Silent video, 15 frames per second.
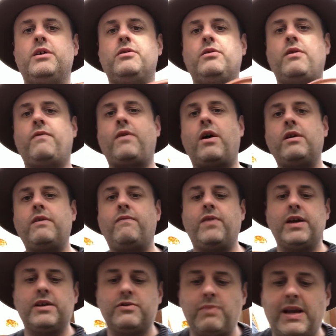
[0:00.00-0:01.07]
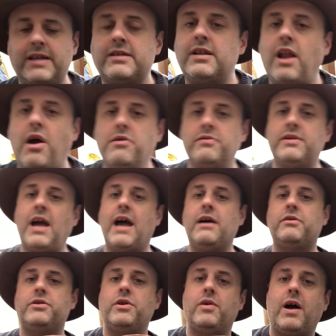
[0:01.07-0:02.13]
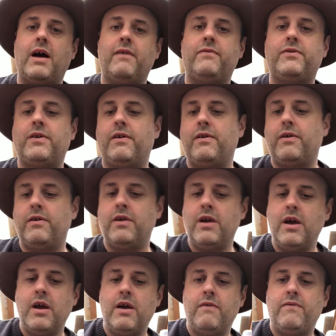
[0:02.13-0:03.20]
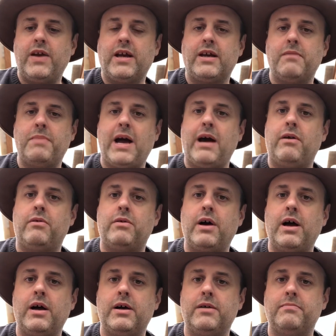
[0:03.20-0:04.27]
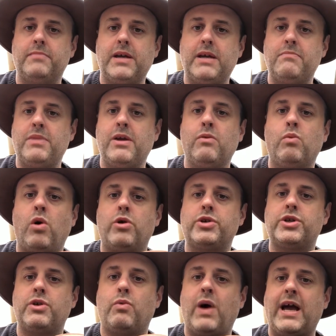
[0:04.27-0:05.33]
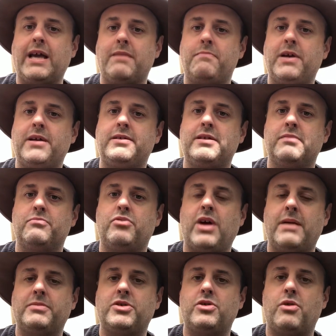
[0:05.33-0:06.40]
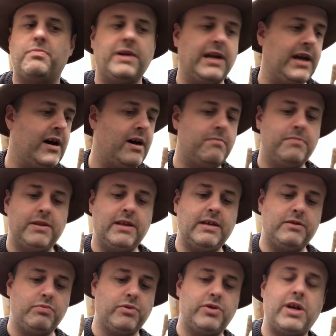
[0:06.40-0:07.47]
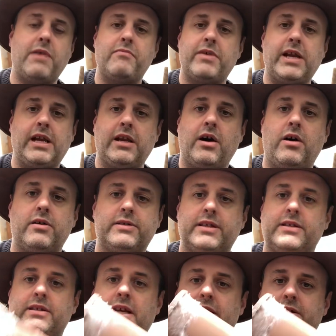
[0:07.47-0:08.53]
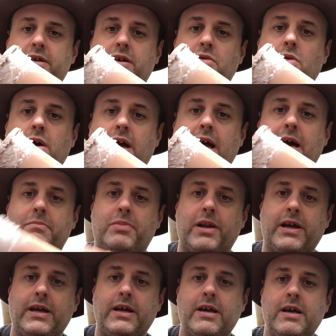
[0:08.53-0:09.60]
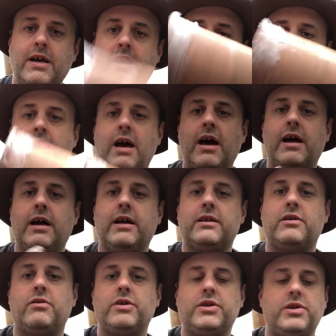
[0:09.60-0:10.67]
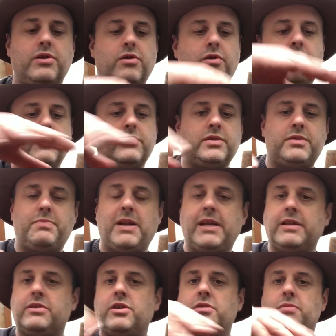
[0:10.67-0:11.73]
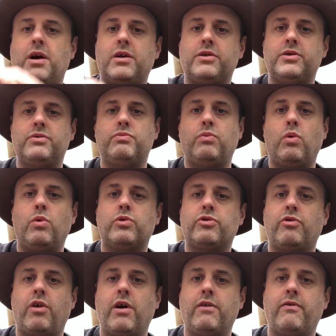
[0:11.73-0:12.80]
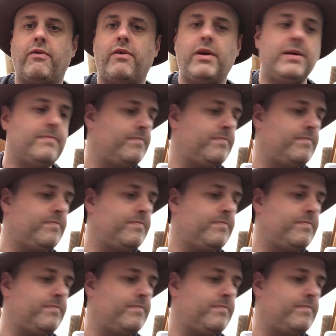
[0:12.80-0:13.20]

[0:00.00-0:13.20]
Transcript: The only thing is when it's low down you have to think about it being washed away a bit and perhaps topping it up, but this will generally last the season quite happily, as long as you're not spilling too much water over it.